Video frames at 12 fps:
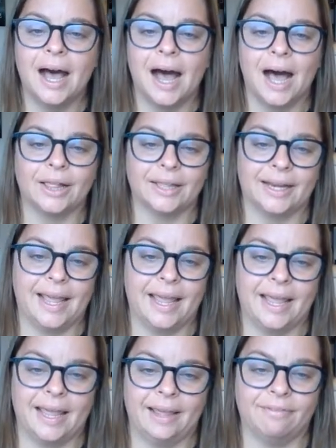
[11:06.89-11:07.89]

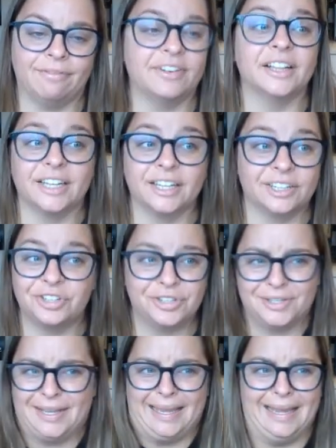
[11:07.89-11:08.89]
holiday village
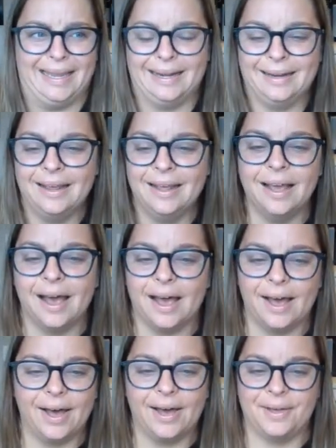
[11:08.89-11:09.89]
scene,
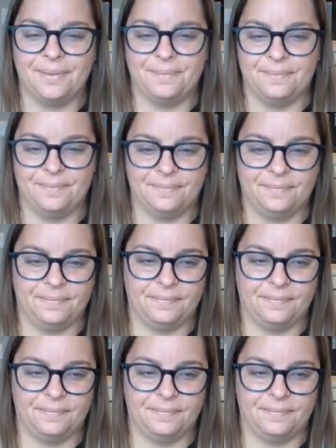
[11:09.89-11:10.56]
and